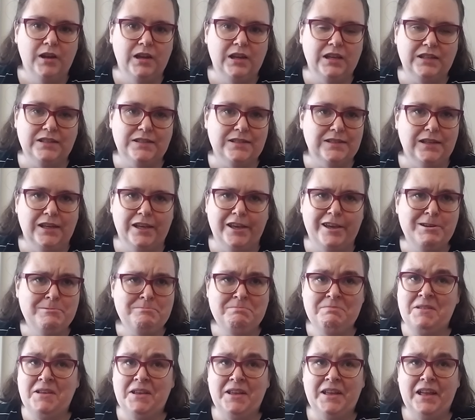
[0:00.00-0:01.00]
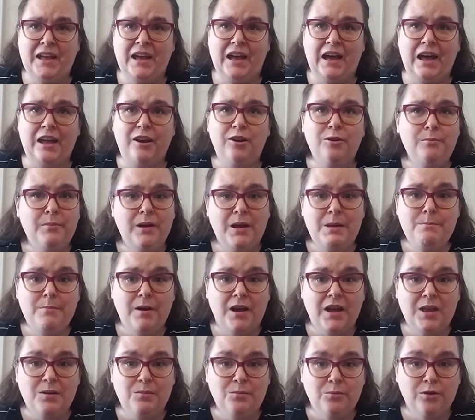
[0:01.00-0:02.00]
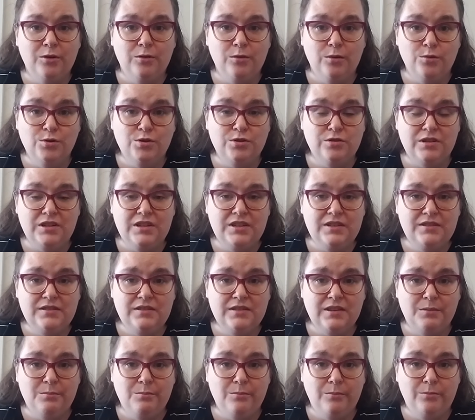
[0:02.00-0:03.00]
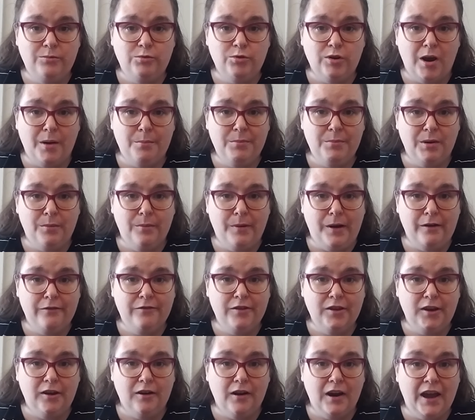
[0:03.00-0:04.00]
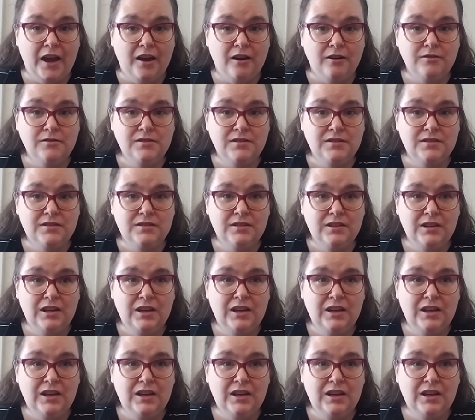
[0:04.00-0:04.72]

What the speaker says: Because, like, I don't mind buying more groceries and dropping them off at your house.